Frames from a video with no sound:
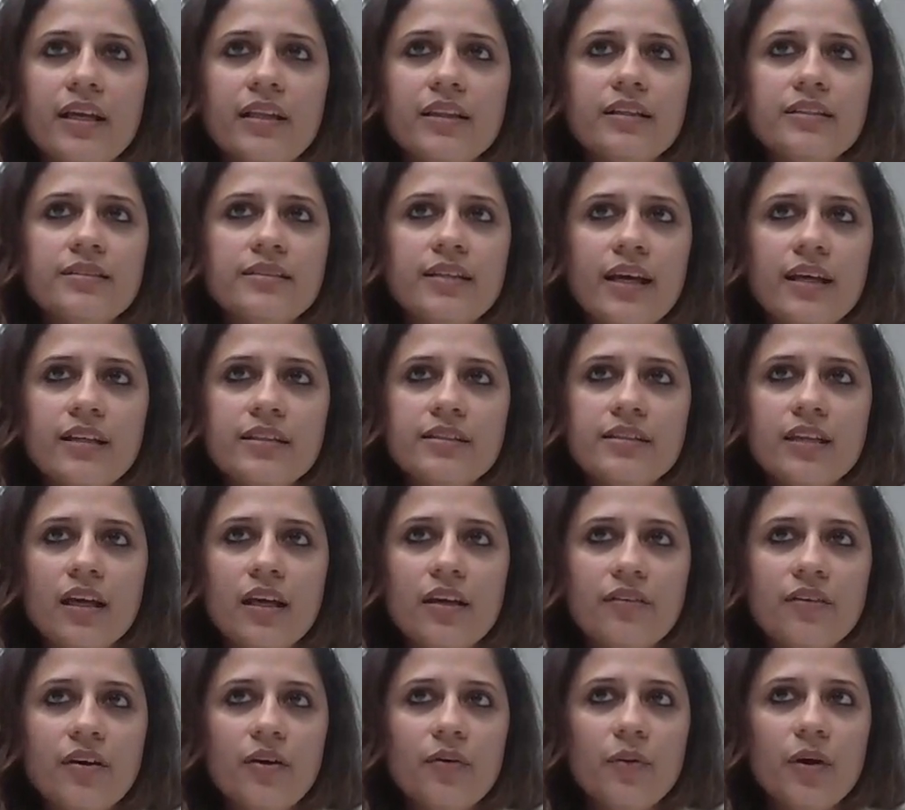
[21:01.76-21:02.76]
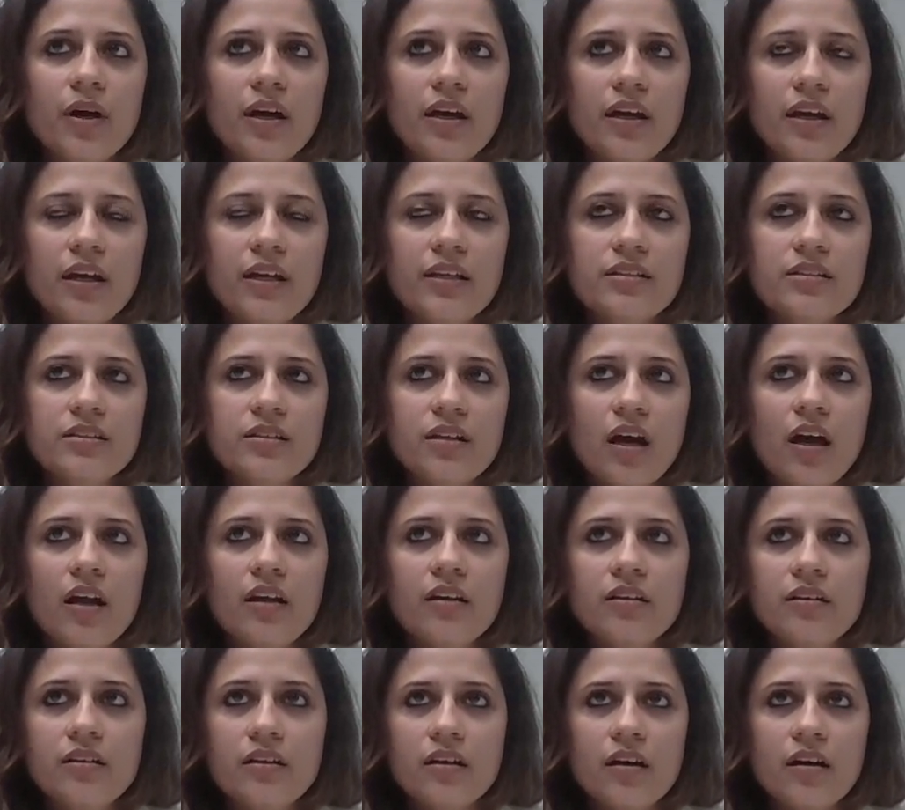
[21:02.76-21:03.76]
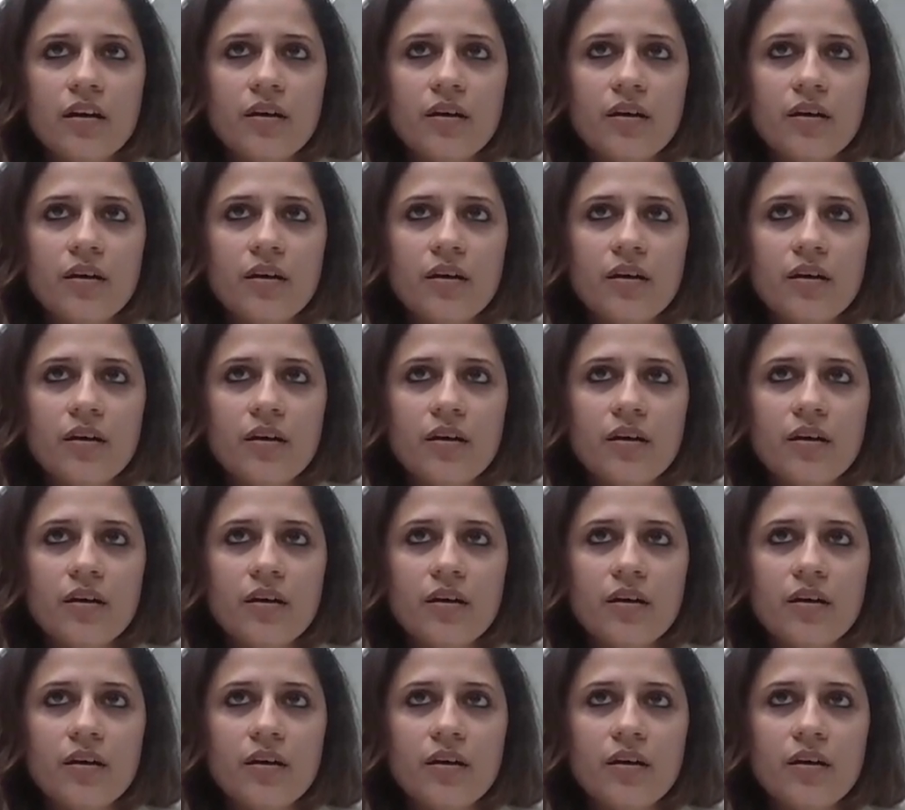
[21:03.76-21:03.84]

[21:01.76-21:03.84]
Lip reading: sense that it's not,